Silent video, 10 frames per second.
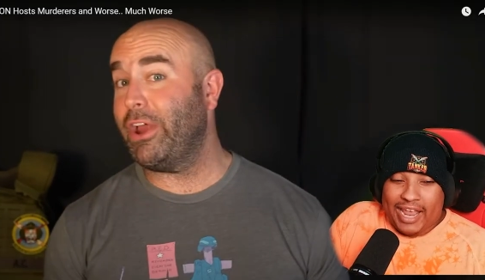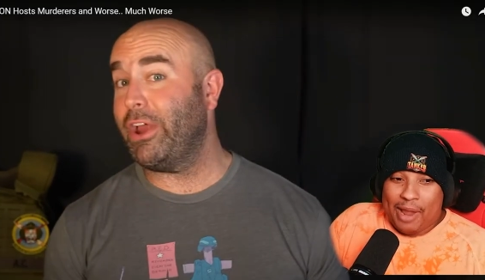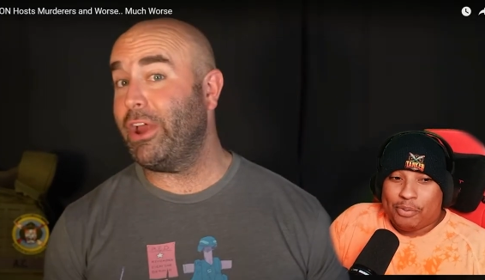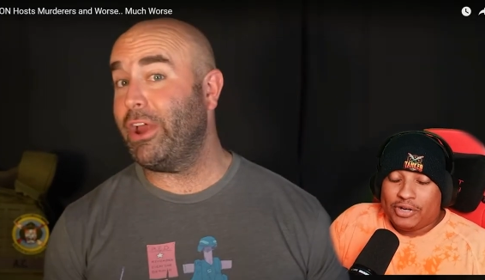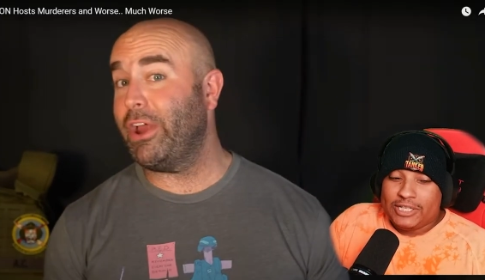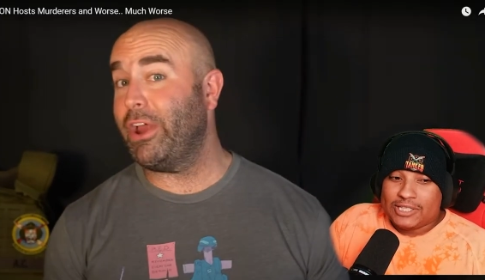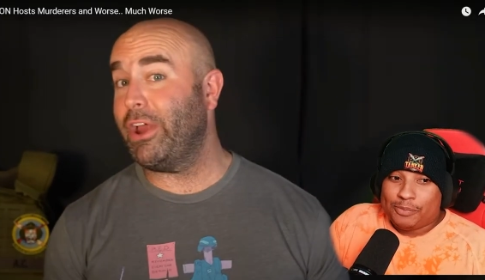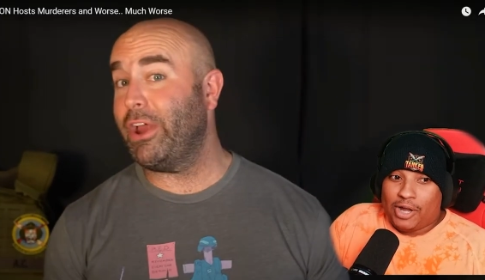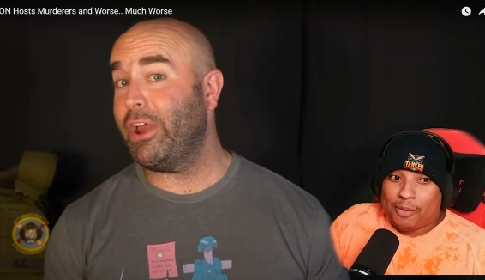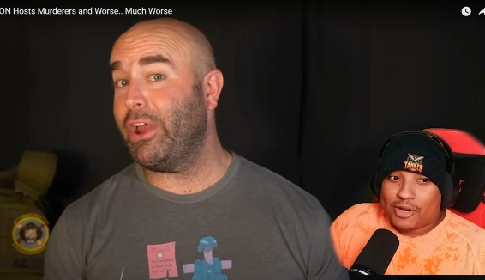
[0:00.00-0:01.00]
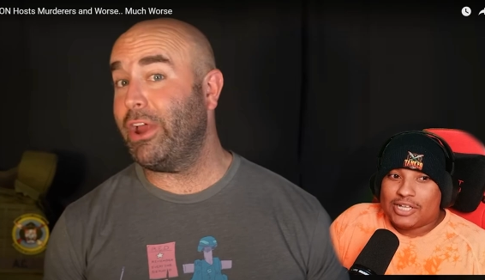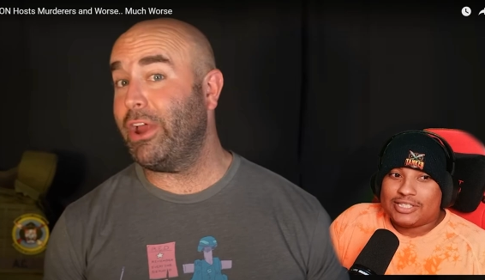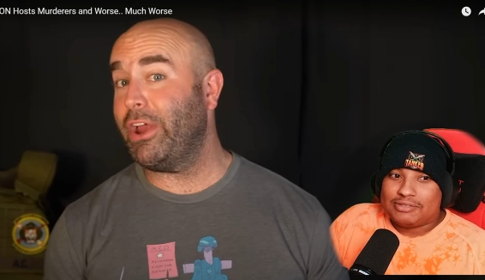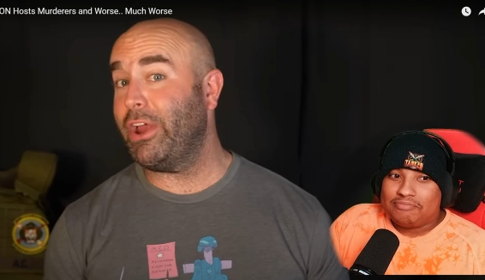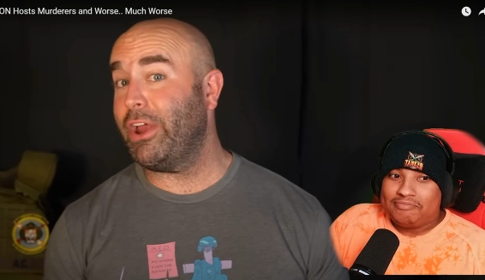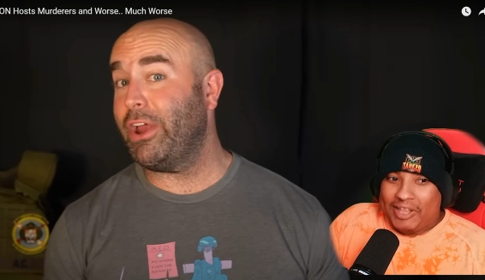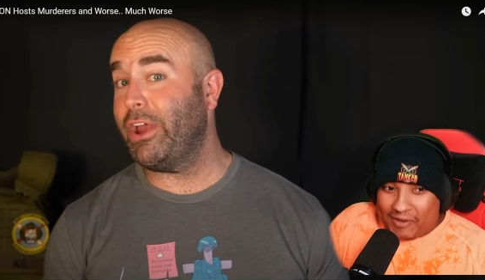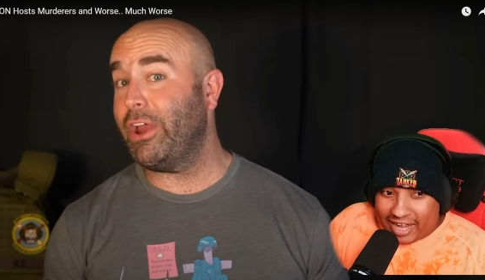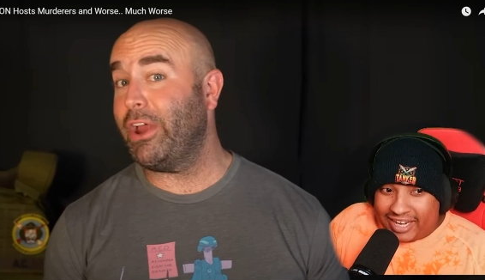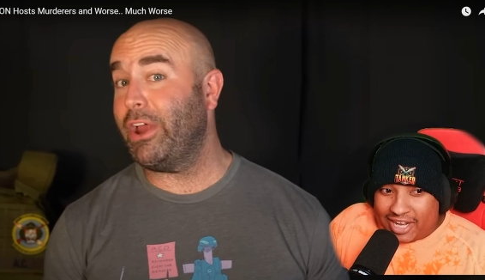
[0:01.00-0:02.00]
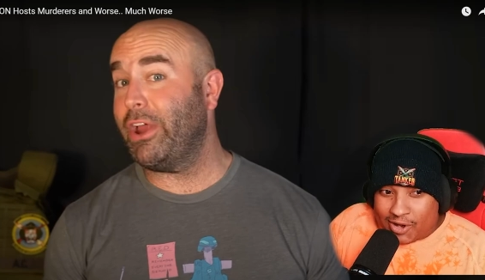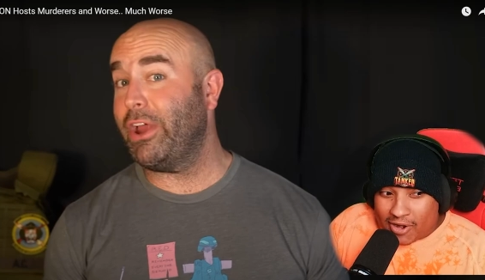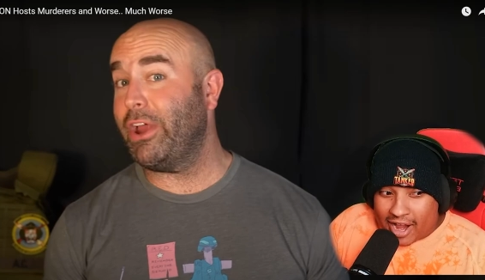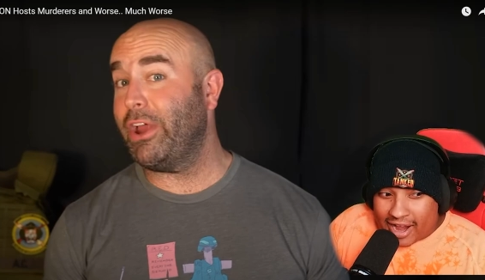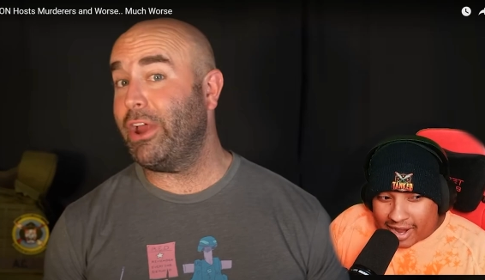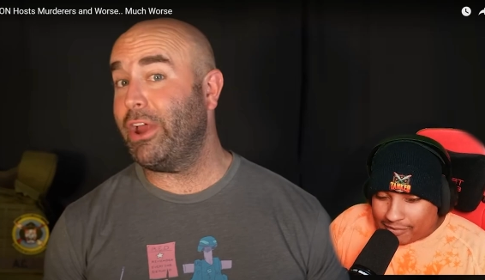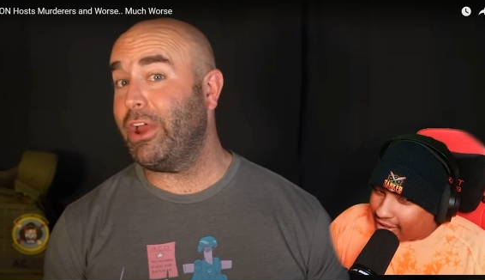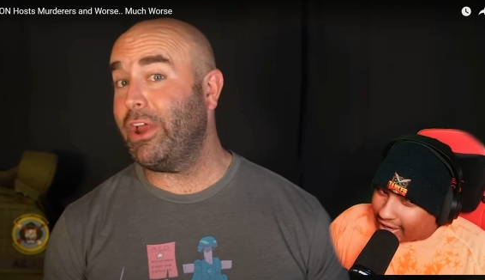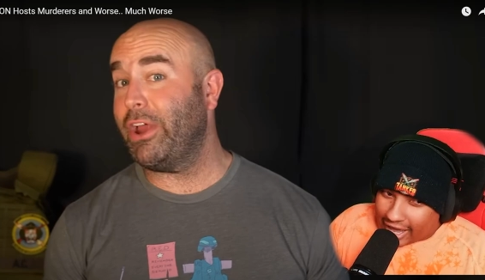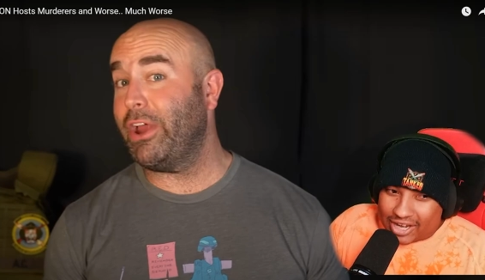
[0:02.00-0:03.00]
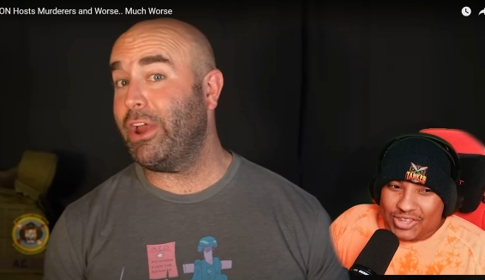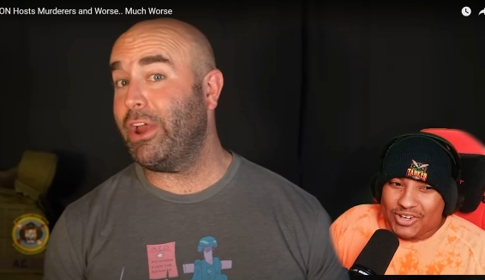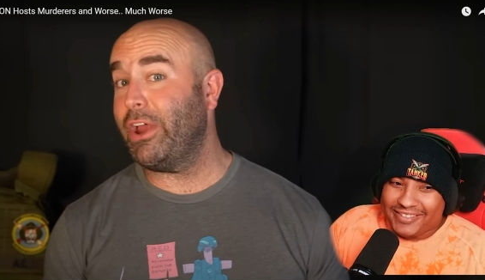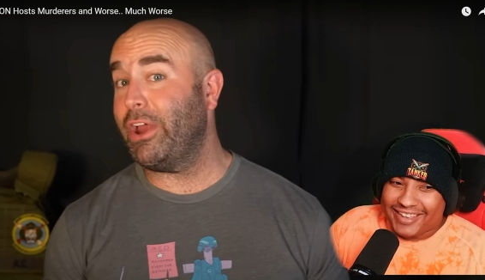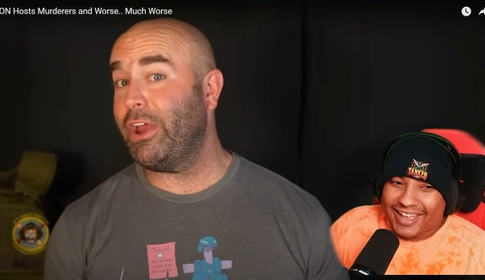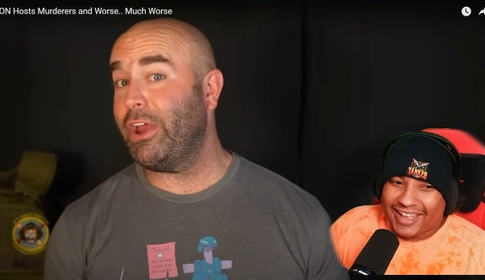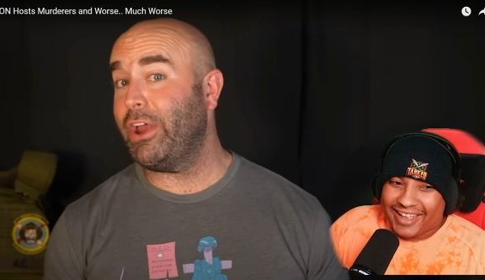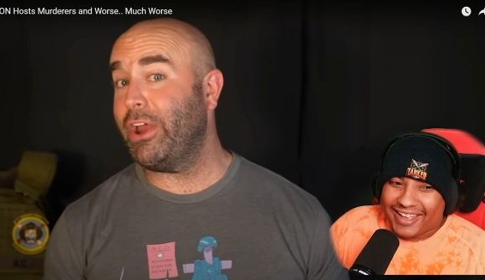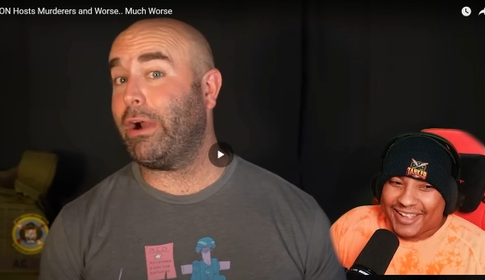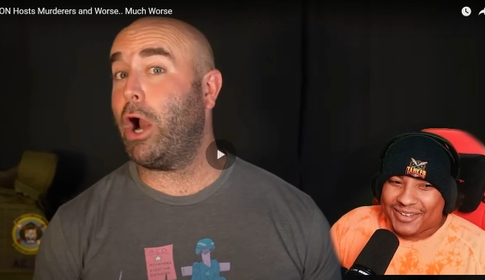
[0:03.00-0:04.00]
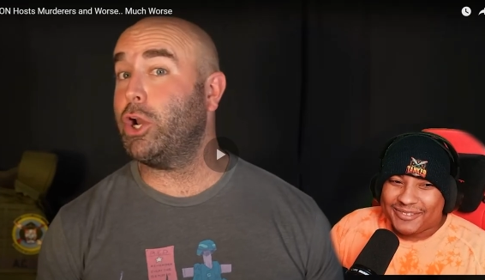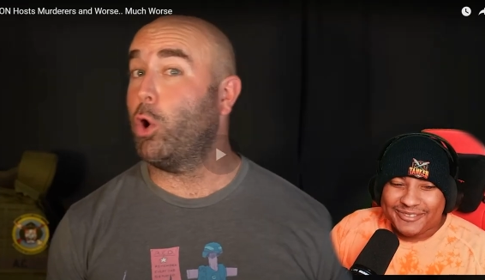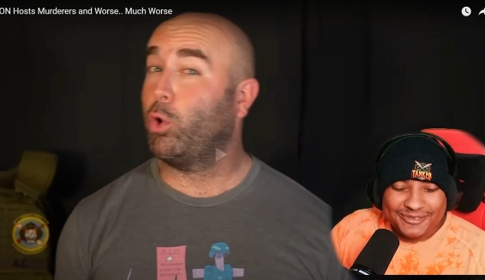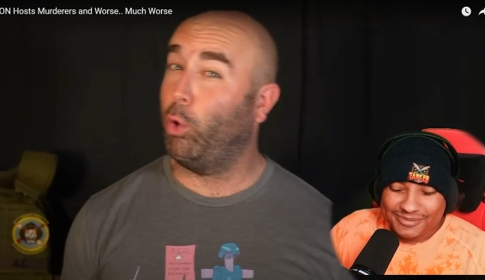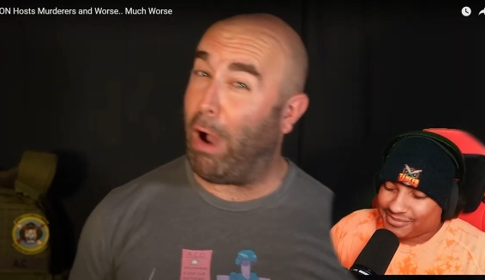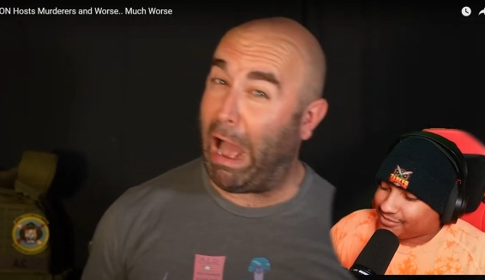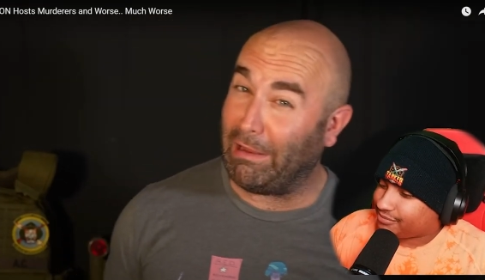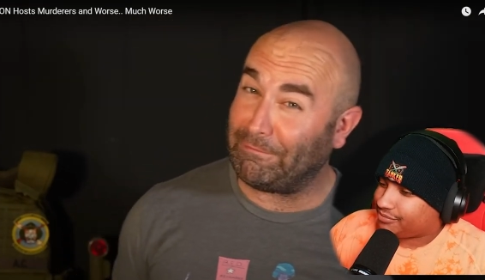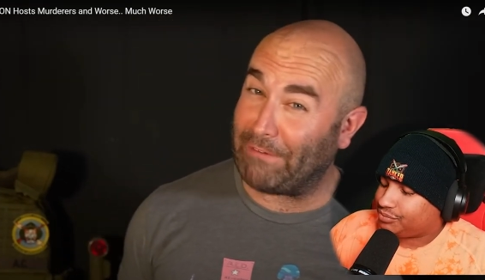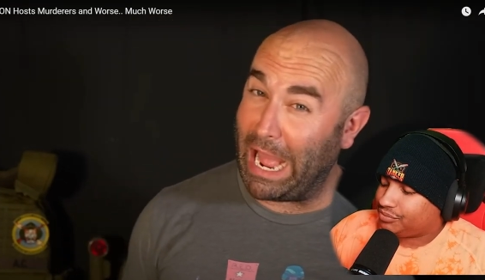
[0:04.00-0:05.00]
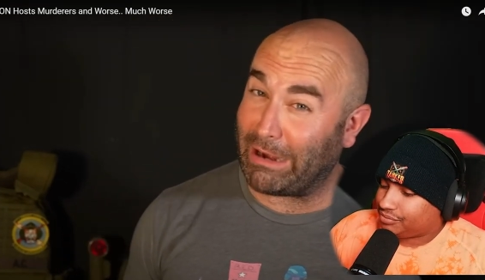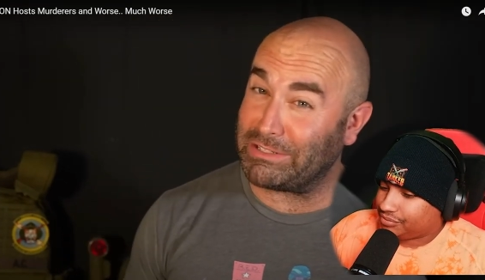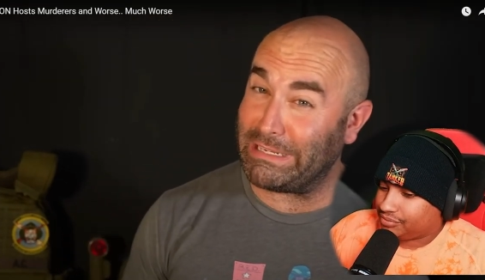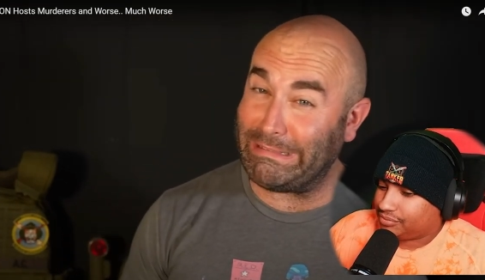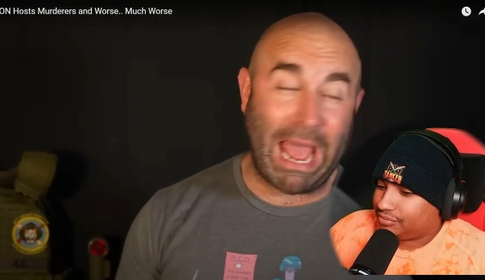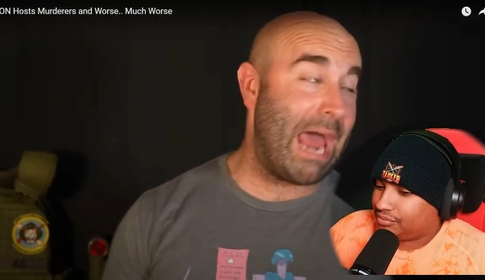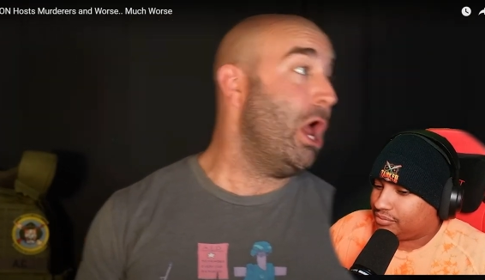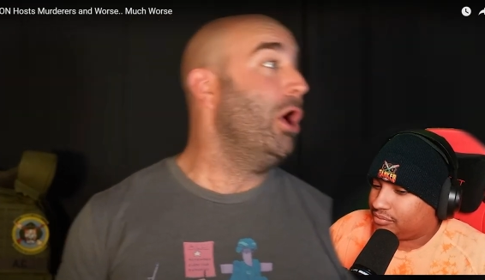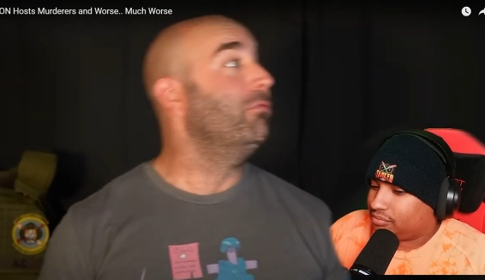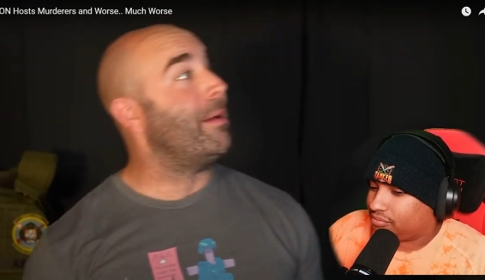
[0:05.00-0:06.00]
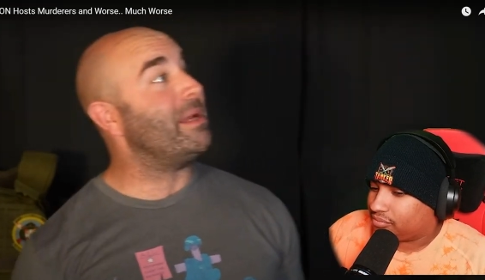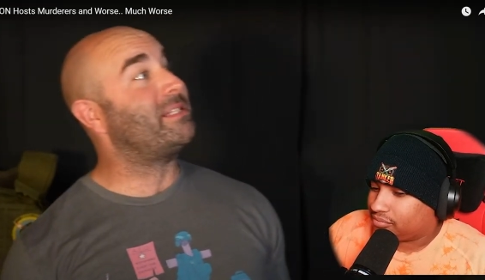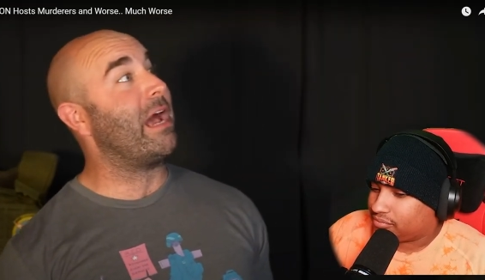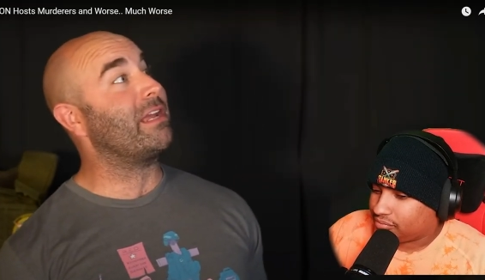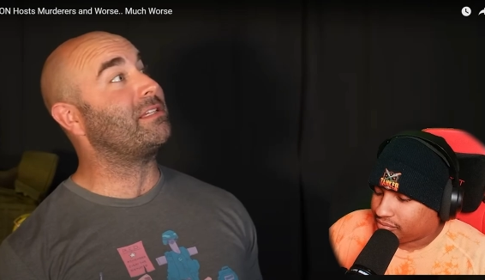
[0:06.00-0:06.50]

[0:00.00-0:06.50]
Speaker 1: can't police them up because they already did the crime. They gotta do the time.
Speaker 2: There are no qualifiers in that. Let me tell you